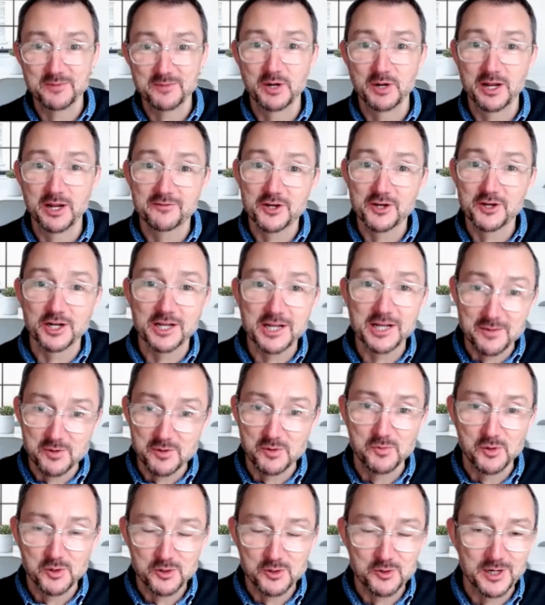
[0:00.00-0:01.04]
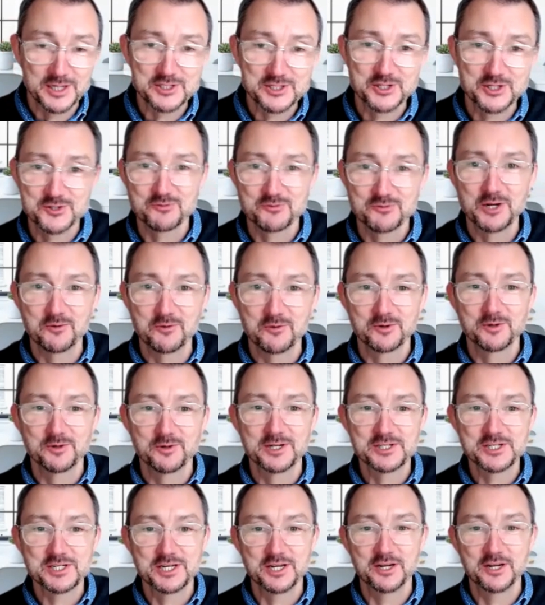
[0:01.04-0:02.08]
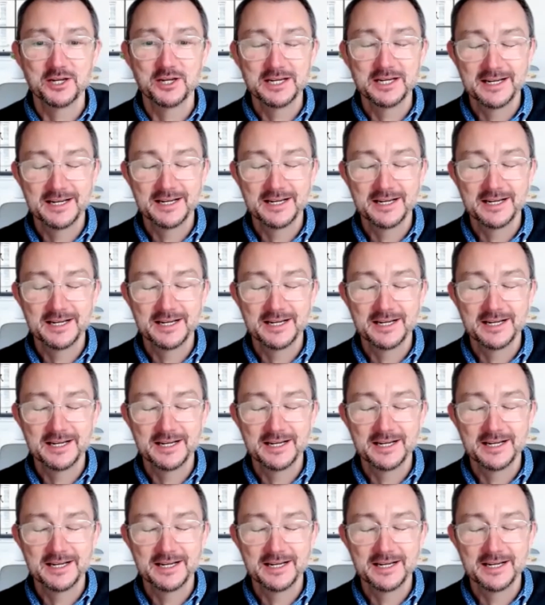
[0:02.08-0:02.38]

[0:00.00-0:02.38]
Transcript: but I've got a couple more questions I really want to ask you.